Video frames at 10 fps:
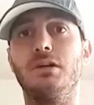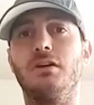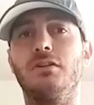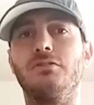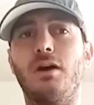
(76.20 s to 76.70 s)

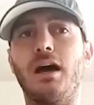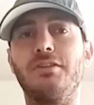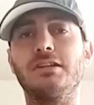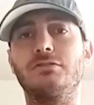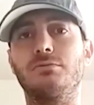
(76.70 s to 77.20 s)
So I
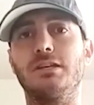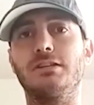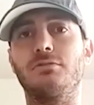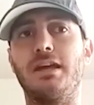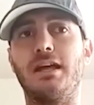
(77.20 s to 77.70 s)
think it's really
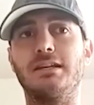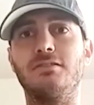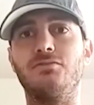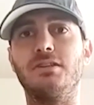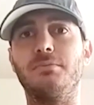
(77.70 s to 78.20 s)
great. I
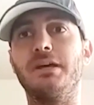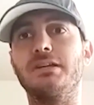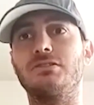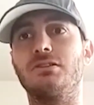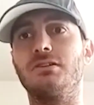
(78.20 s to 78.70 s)
get to see the
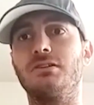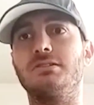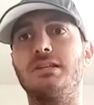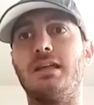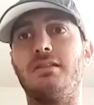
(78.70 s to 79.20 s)

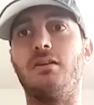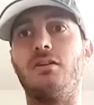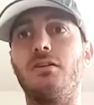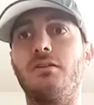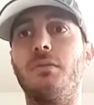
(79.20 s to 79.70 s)
pictures, and
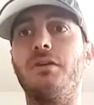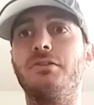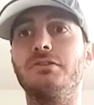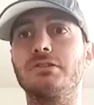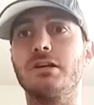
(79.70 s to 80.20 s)
a lot of
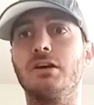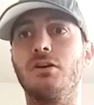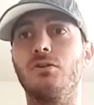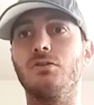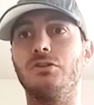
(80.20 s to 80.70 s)
mothers,
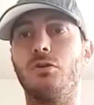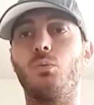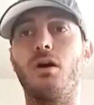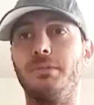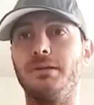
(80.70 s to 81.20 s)

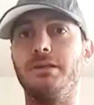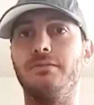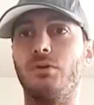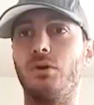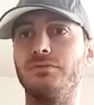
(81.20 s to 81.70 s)
want me to be
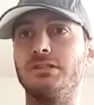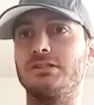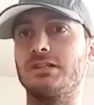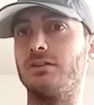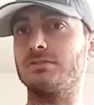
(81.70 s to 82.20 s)
involved in
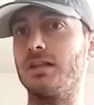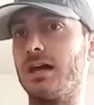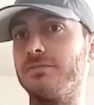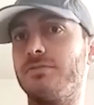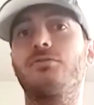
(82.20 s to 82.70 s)
the child's
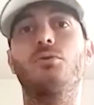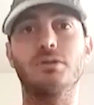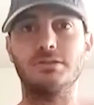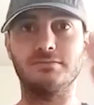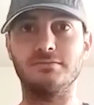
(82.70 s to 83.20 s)
life. Of
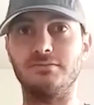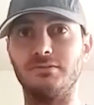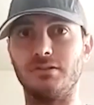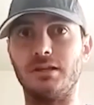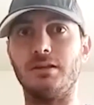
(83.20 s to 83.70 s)
course,
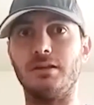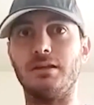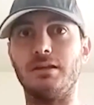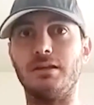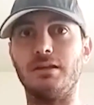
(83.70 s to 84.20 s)

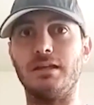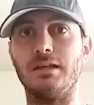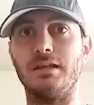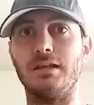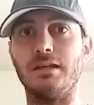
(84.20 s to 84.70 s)

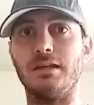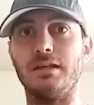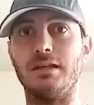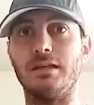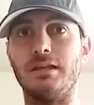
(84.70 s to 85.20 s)
it's always up
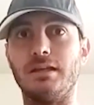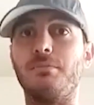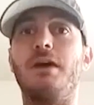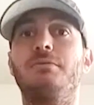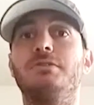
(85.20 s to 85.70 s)
to them. I
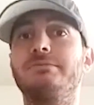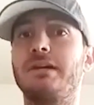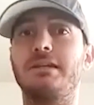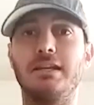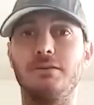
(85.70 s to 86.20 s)
respect
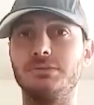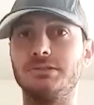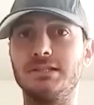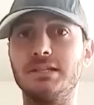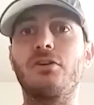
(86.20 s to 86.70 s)
anyone's
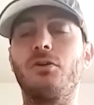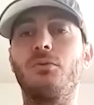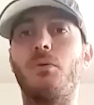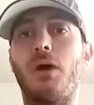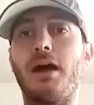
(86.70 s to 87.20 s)
decision.
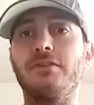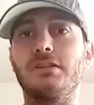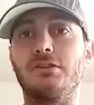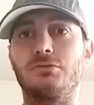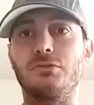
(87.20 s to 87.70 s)
I have a
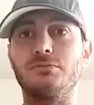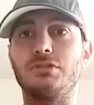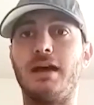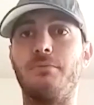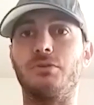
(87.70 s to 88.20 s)
little group
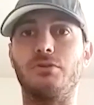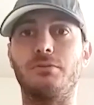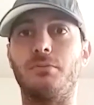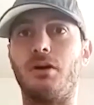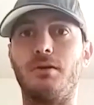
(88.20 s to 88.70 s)
chat with all
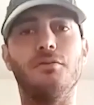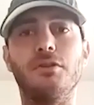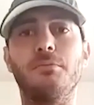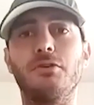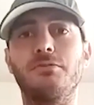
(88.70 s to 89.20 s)
the moms.
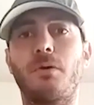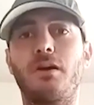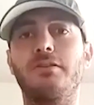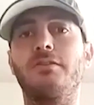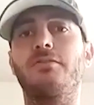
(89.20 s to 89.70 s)
For the most
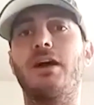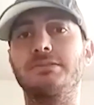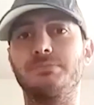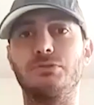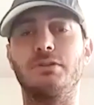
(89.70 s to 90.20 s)
part, the
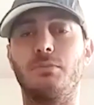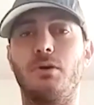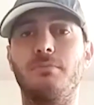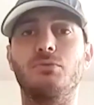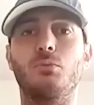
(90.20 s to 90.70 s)
vast majority of
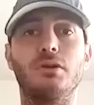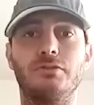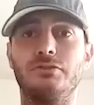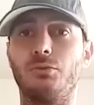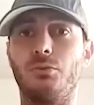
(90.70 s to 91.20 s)
moms
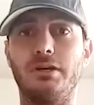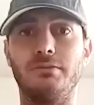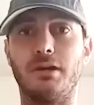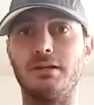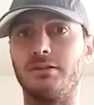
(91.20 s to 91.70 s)
want to
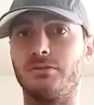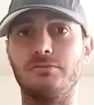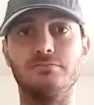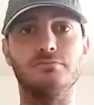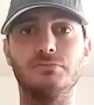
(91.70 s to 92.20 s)
join my
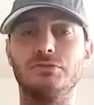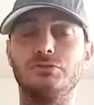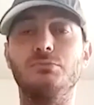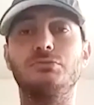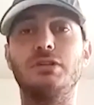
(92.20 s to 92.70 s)
little
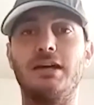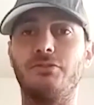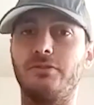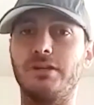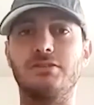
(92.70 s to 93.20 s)
group
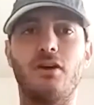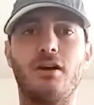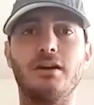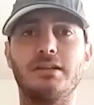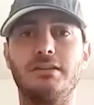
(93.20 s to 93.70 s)
chat so they can
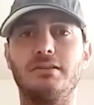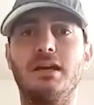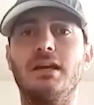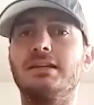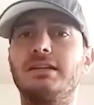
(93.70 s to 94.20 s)
talk and
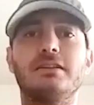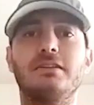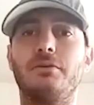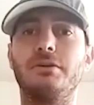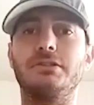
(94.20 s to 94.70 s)
get to
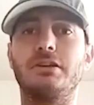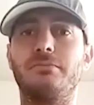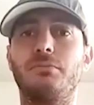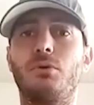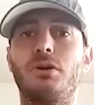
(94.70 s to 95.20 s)
know each
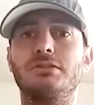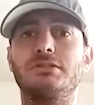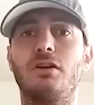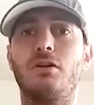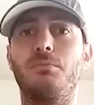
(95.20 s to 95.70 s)
other more.
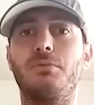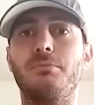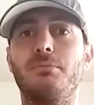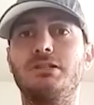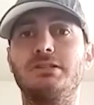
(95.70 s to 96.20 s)
So
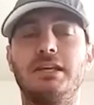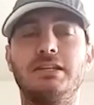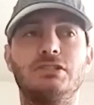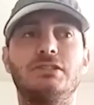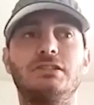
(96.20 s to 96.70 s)
pretty much
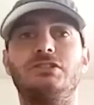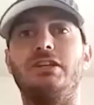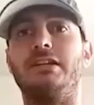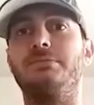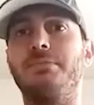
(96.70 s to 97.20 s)
they just
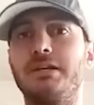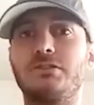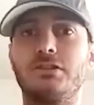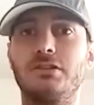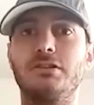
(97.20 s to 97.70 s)
exchange
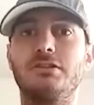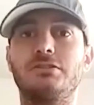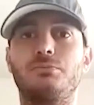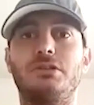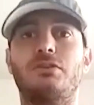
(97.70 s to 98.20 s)

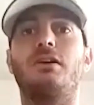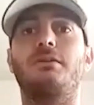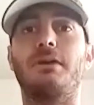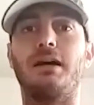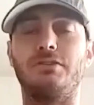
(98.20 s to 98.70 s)
pictures. We
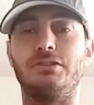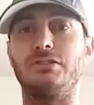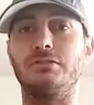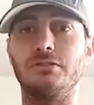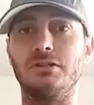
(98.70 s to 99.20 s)
talk about how the
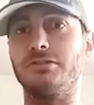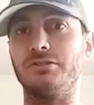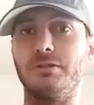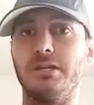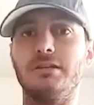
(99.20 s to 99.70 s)
children are
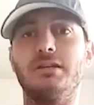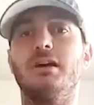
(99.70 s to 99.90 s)
doing.